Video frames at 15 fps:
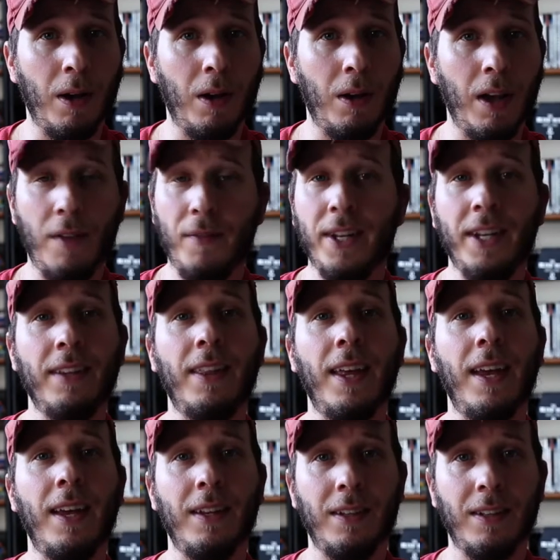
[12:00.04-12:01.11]
Mall have any of
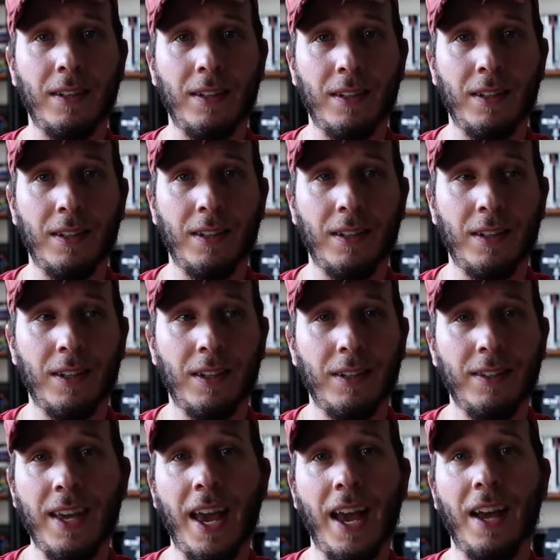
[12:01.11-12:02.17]
that?
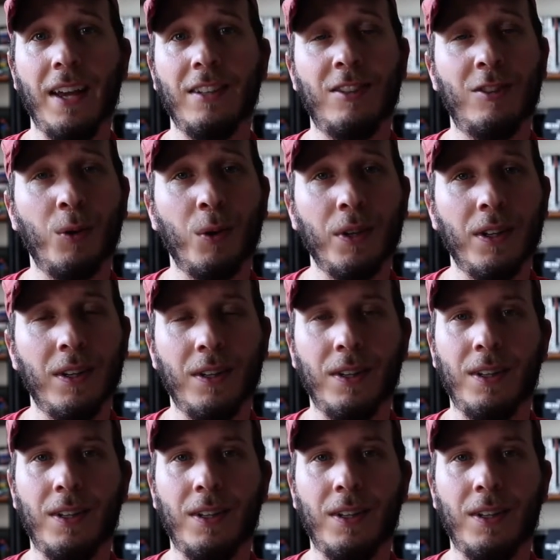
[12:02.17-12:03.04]
Yeah, sorta.